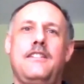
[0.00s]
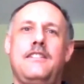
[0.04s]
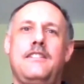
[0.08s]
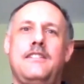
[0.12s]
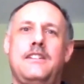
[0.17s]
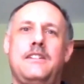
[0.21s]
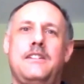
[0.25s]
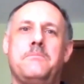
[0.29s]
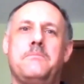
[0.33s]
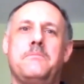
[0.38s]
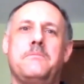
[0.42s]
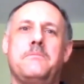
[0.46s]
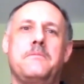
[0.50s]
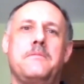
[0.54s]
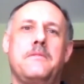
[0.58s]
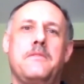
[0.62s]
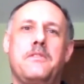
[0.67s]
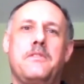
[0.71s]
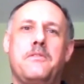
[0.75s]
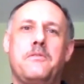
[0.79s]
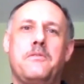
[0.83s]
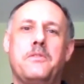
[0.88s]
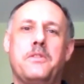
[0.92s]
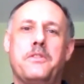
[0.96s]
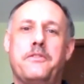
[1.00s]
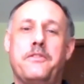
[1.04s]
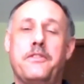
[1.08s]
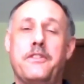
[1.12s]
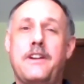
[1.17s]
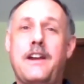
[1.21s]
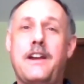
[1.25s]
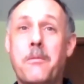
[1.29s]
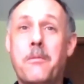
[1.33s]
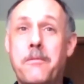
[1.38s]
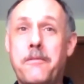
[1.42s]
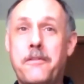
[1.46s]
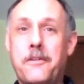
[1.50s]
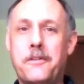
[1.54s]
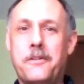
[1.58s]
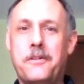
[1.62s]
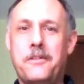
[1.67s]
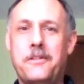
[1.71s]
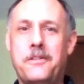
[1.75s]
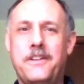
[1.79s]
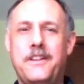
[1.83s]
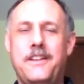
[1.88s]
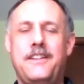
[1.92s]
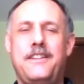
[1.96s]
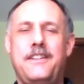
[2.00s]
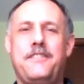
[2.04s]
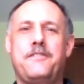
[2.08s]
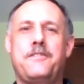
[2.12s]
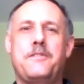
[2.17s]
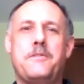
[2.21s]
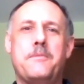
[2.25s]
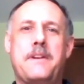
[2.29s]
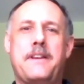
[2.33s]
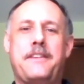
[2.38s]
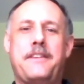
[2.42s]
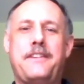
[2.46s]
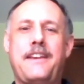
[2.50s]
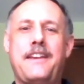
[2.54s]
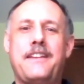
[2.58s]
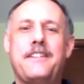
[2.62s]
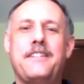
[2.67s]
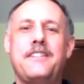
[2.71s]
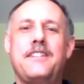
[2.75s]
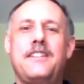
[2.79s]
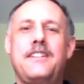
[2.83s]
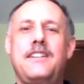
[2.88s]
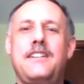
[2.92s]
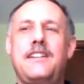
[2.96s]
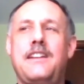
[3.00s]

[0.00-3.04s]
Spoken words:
um, was very helpful for my sanity,